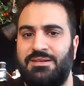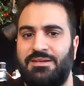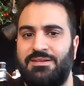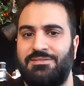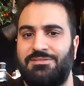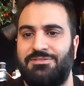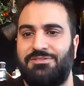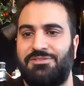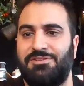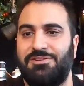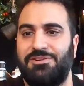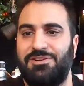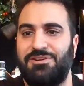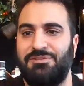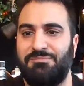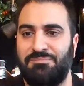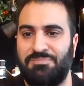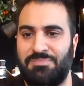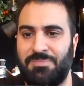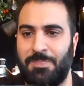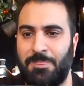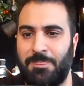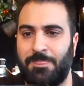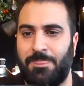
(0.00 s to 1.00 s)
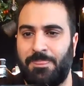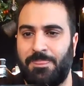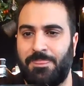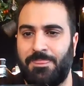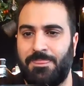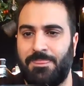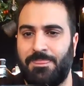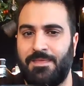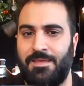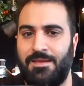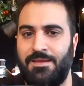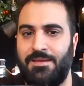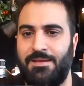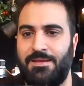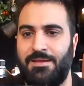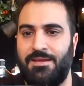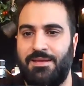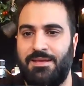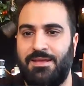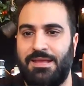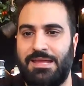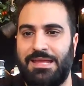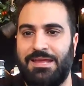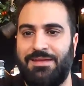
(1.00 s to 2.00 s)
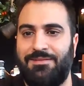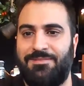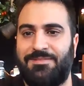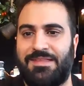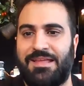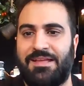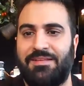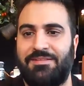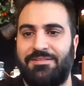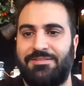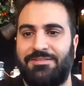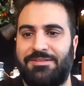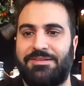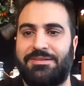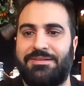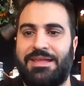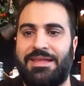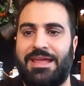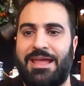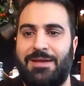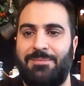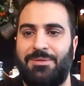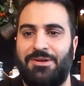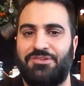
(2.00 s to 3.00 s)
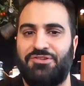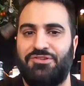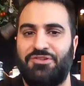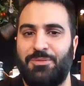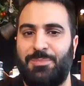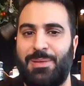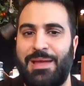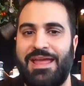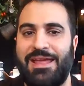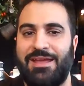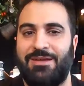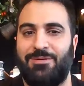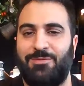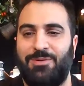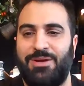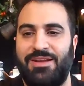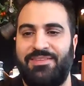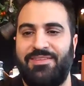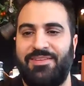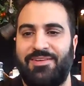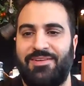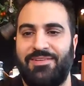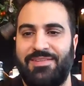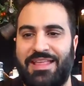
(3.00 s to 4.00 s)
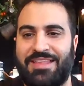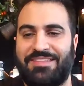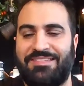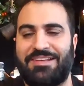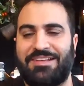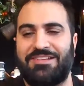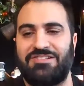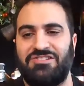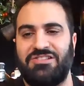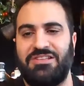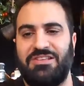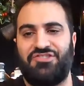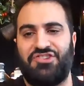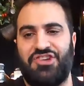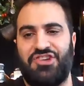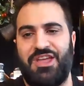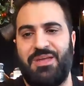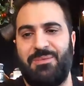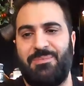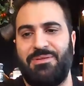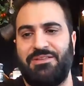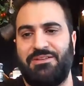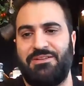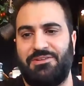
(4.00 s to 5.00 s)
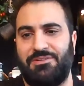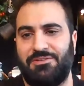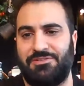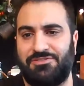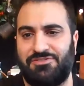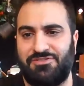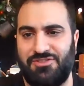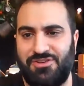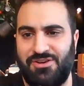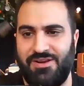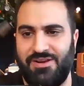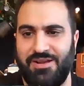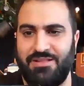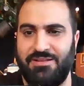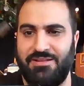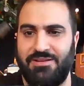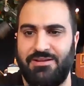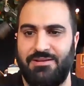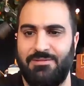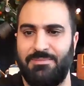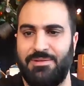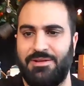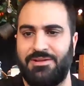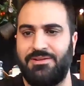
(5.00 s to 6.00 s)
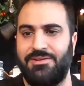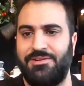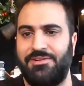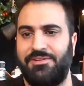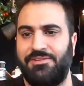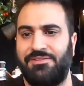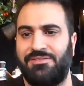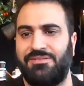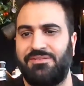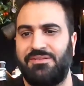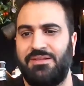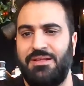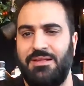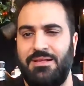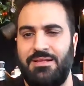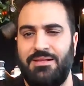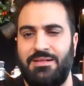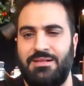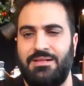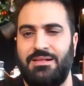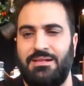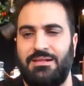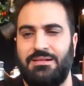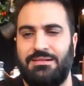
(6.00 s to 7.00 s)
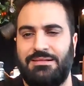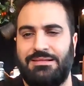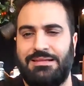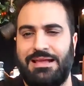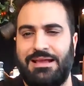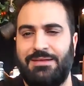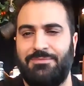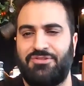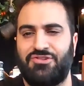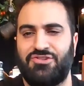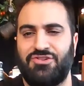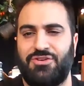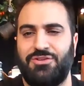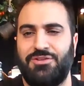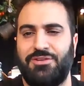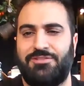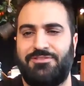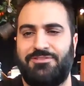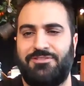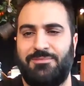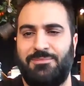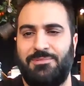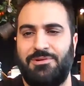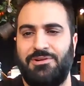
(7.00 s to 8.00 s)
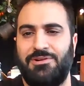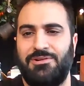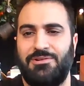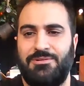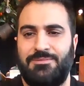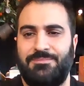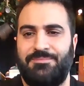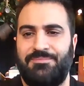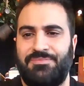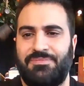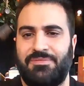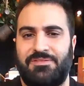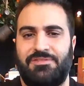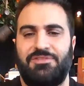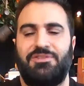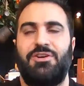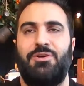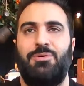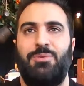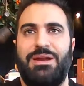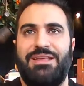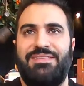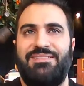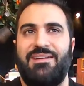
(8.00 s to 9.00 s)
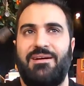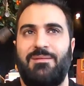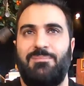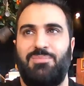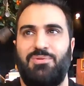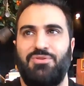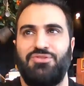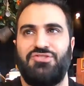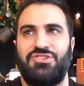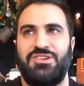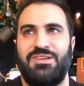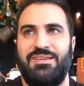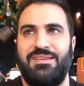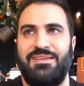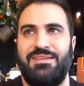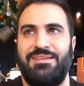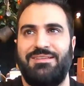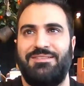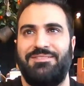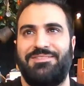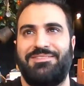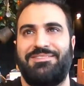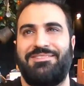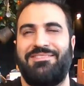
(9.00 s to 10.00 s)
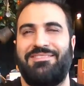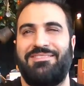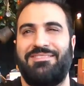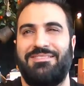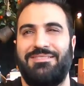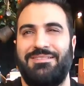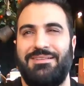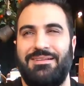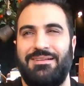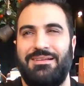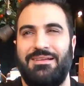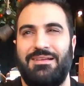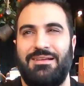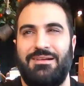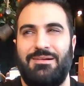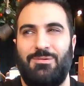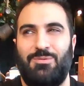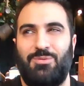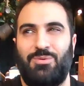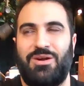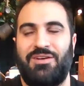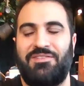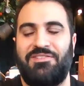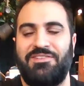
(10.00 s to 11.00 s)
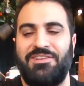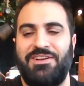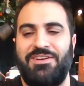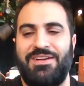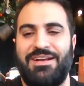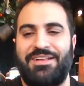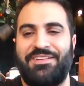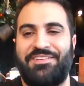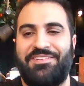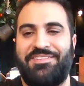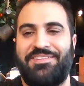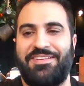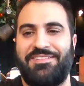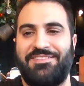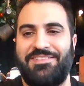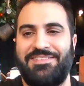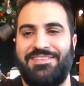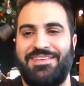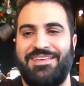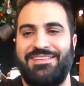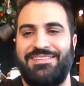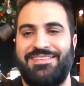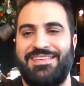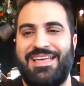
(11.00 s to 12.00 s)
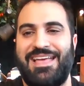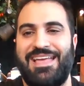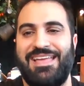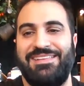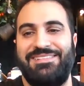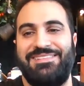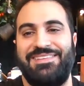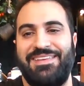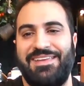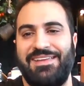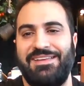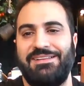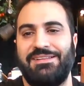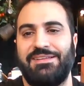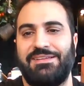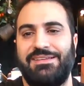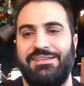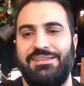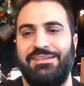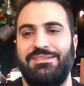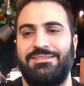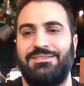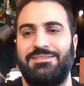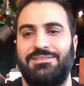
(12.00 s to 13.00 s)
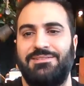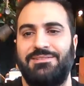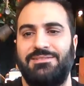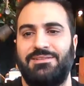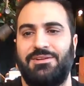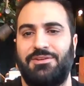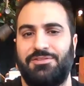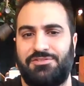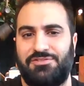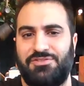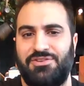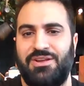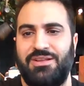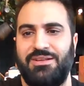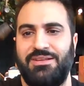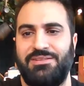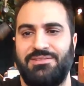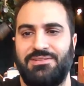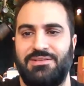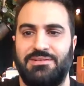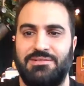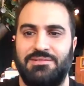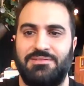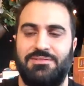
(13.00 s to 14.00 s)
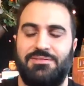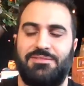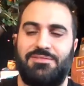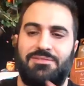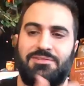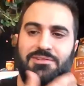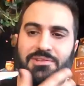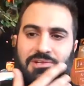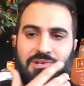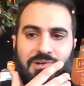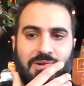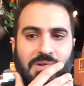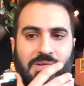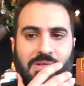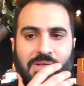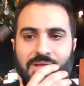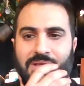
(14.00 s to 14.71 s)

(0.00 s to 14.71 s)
So if that's how much you're paying retail, that's actually cheaper than Australia, because lamb shoulder from a sort of retail butcher here is roughly around 17 to 18 a kilo, Australian dollars. So,